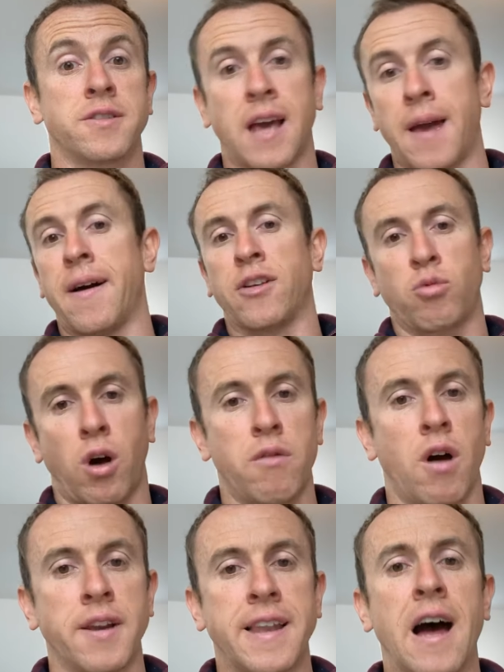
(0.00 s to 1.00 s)
Okay, that's what I
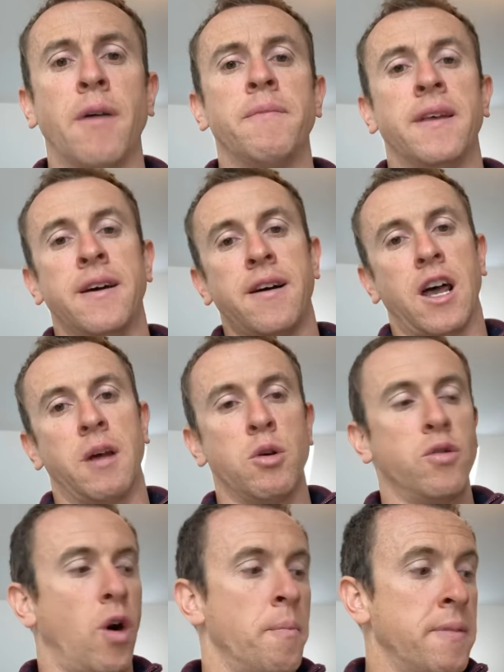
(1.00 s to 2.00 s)
write down, and I
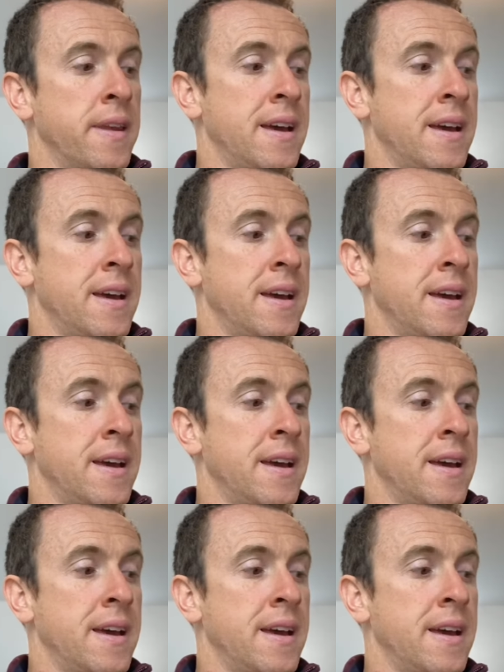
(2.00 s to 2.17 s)
move on.